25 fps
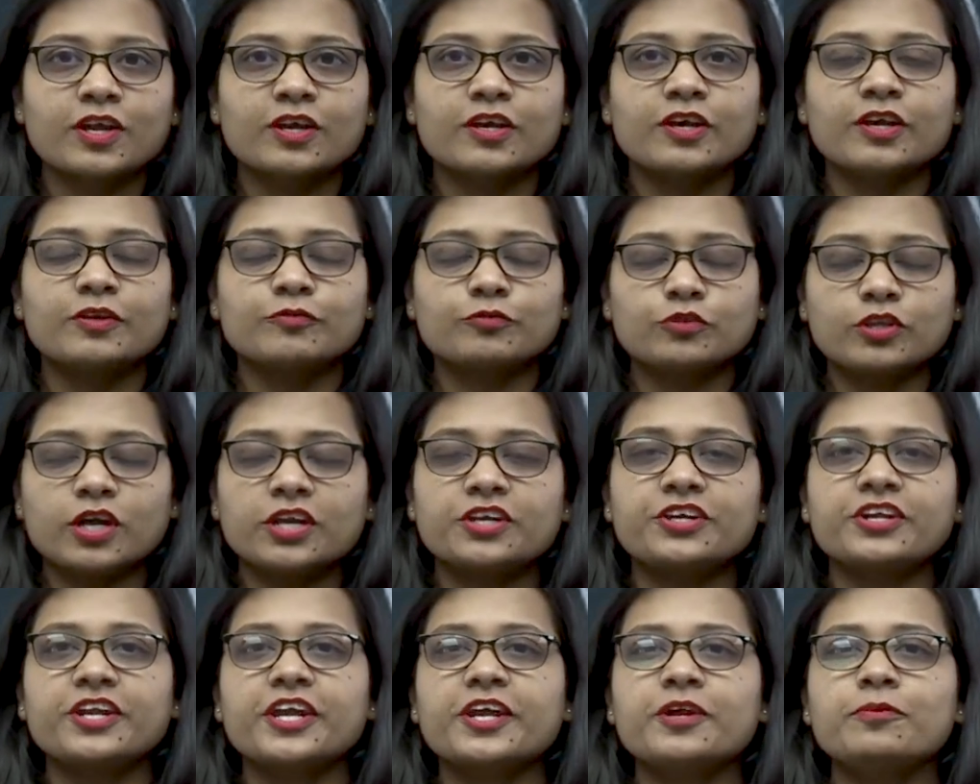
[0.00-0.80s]
the
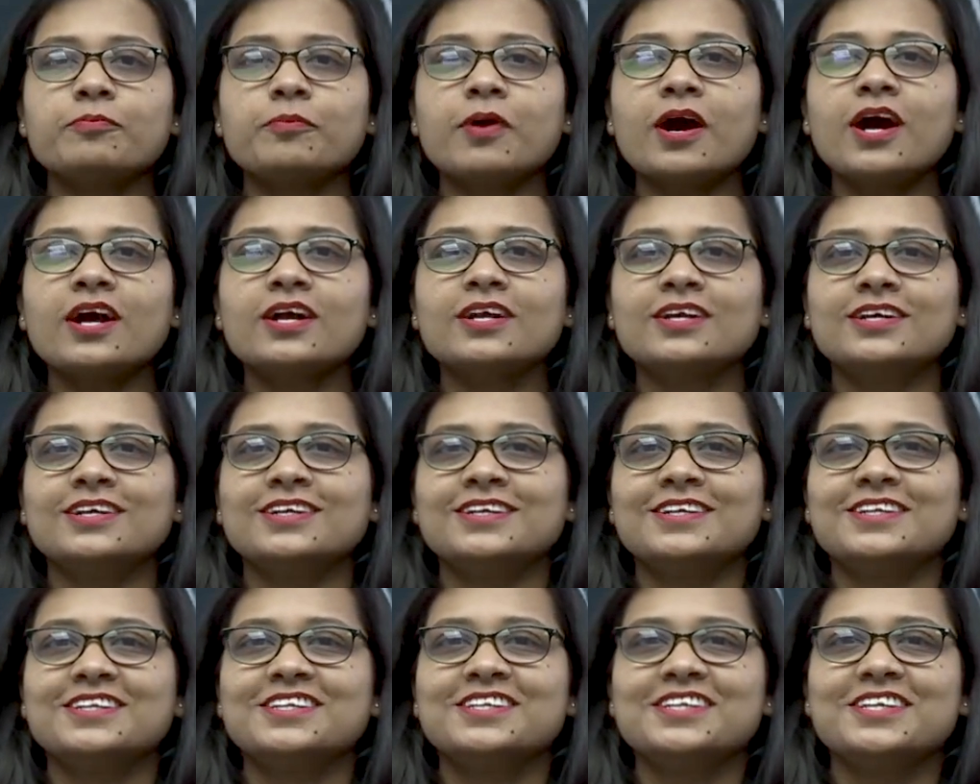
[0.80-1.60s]
trademark
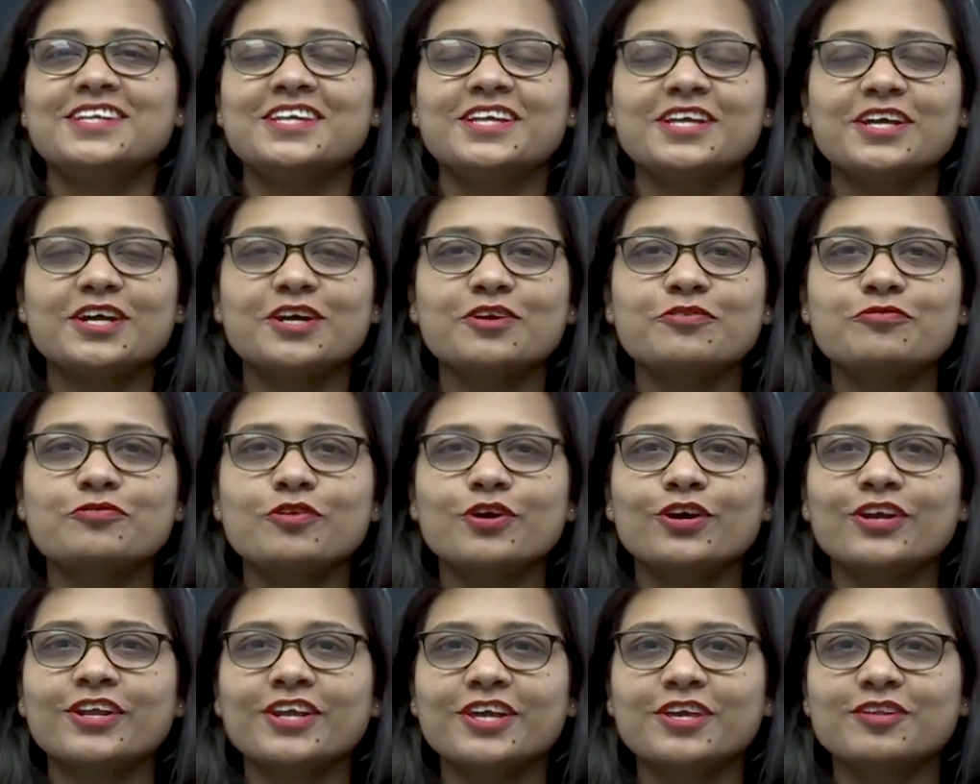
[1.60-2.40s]
year
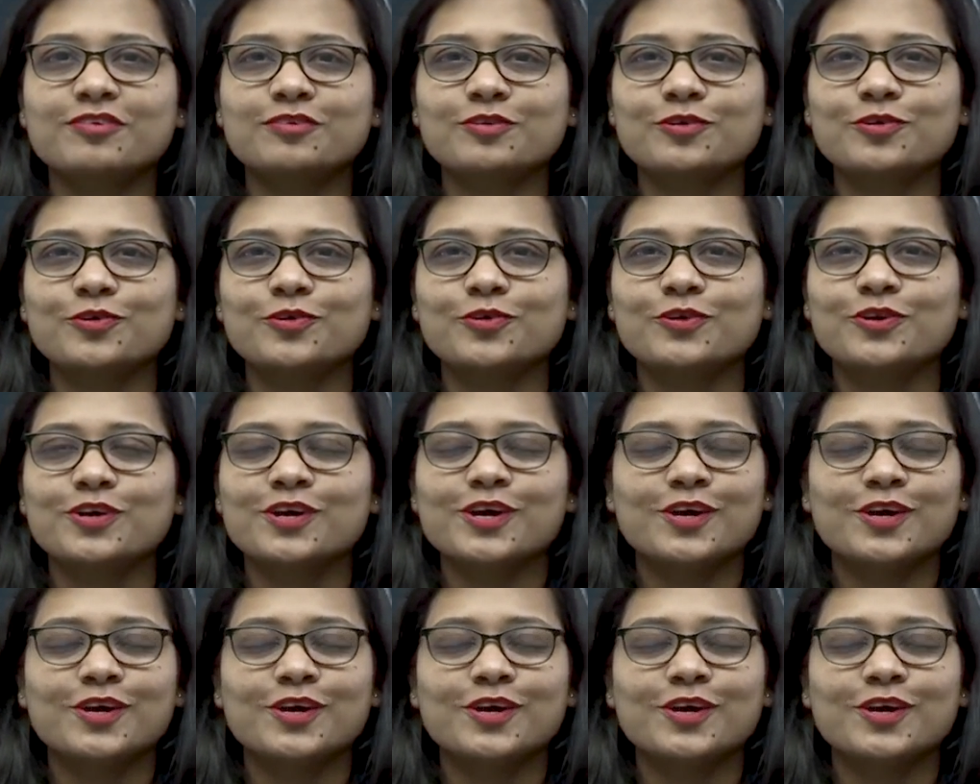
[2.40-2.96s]
for ISRO.